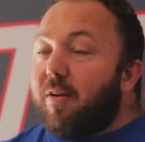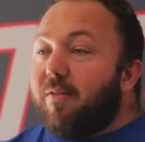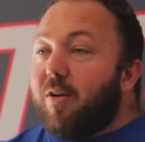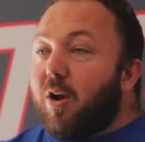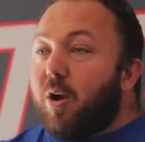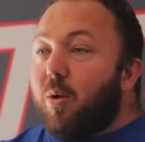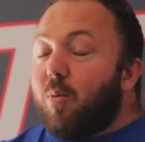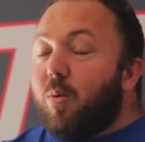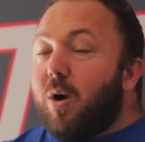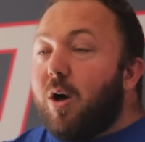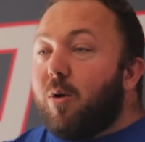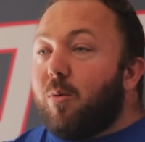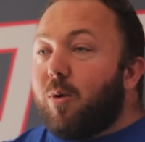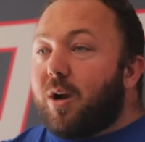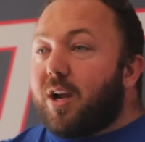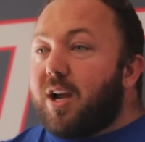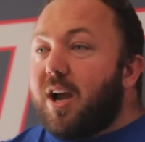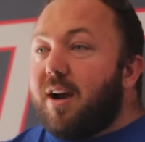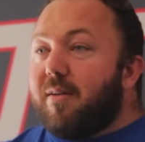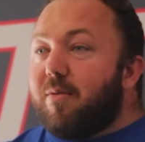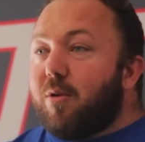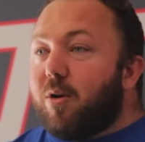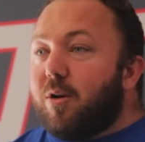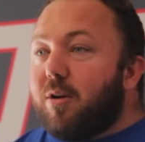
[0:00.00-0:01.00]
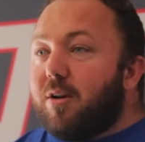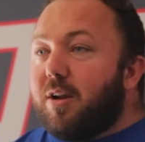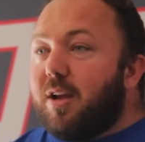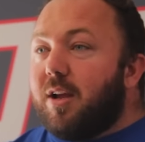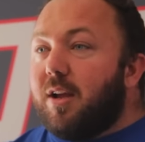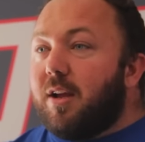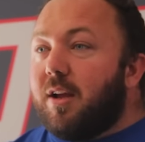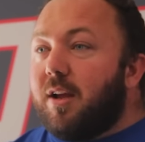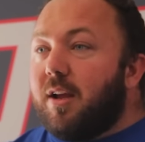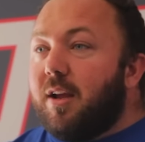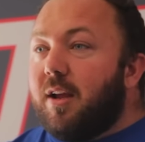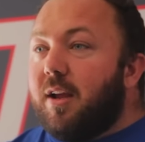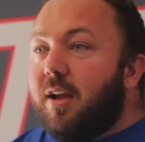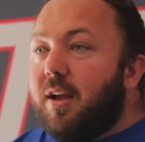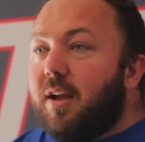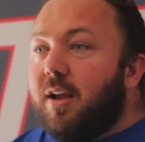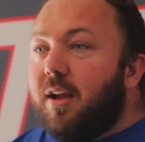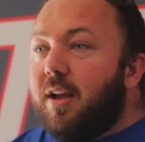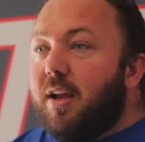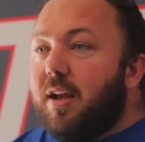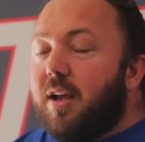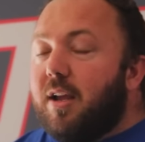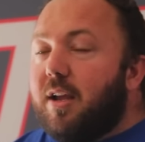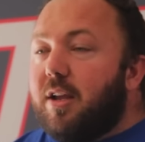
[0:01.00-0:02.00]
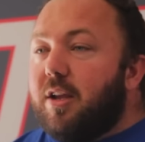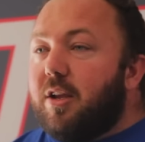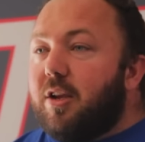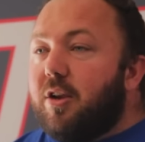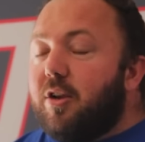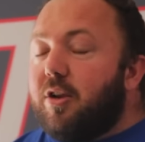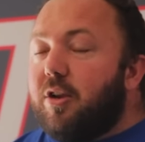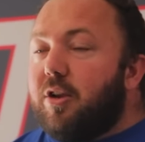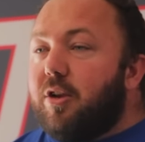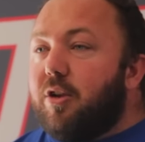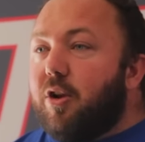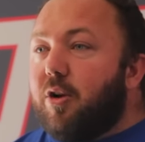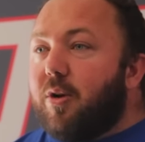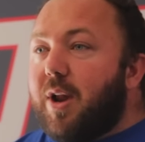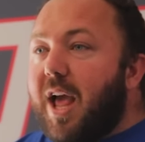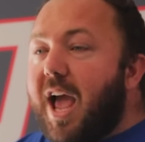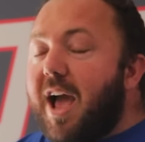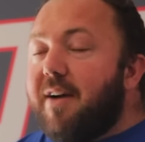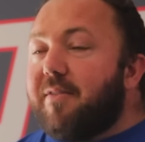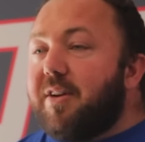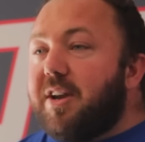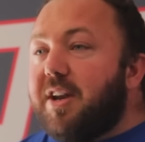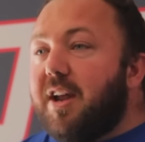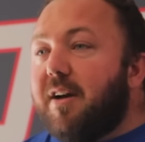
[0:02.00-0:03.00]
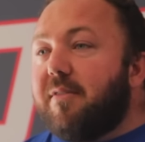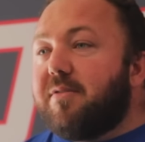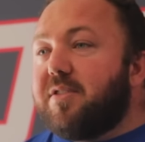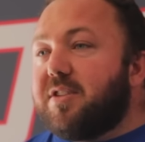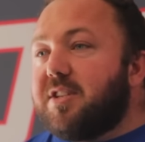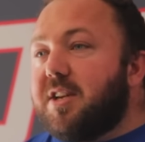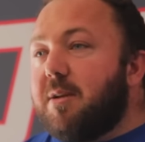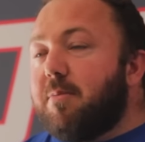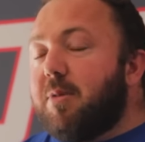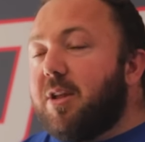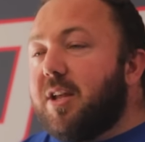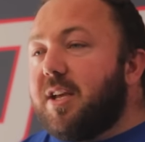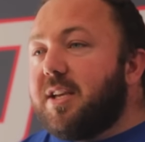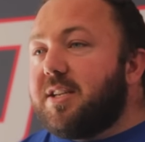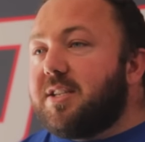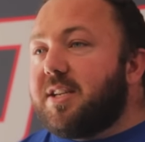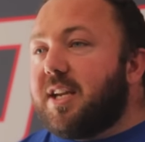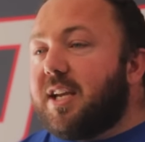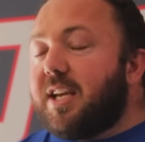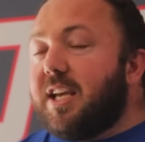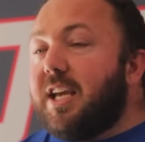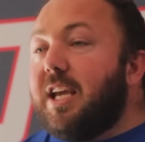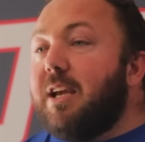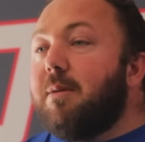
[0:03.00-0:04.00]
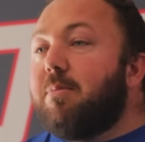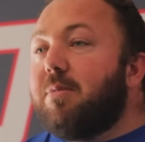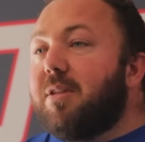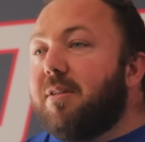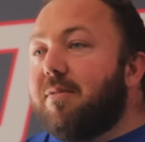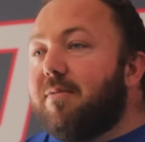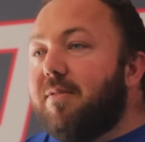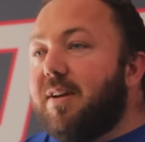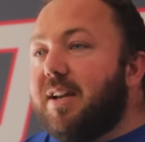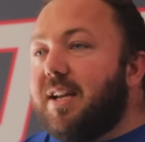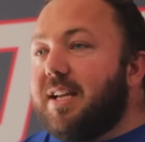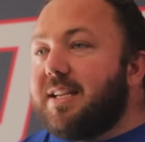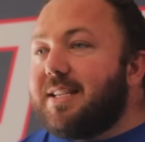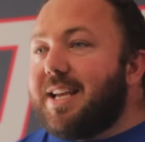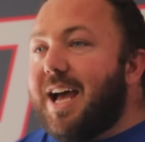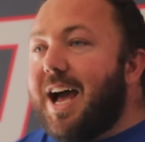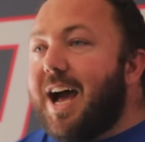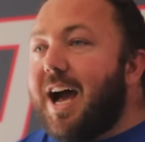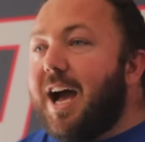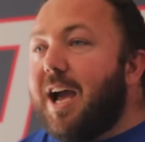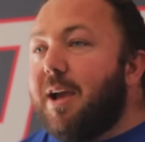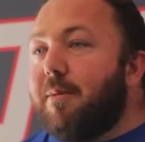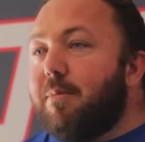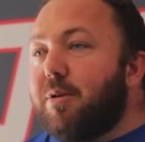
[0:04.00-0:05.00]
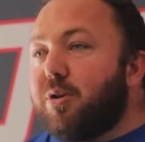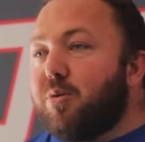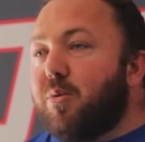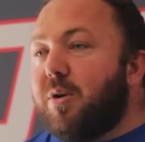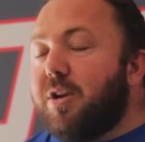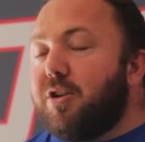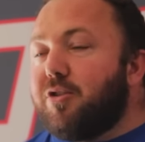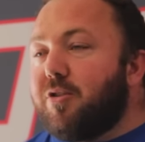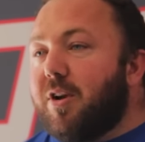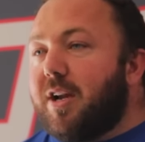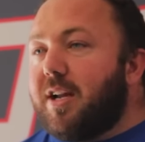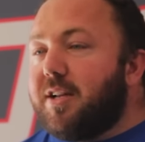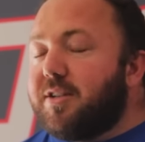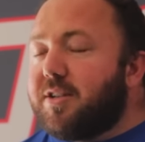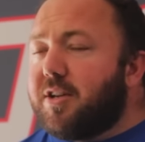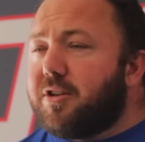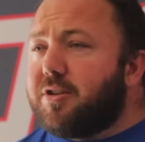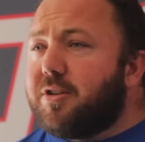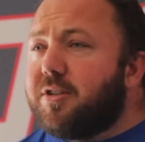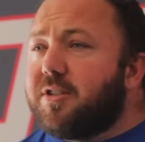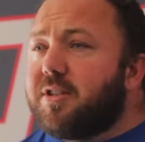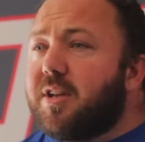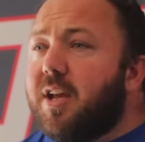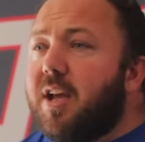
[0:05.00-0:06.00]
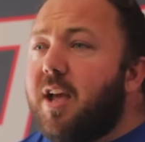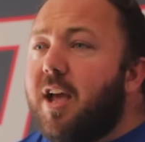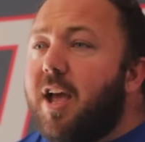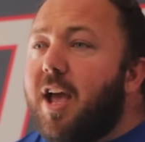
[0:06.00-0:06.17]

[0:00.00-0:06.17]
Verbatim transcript: very well recovered you don't have enough stimulus to keep the fitness high between training sessions.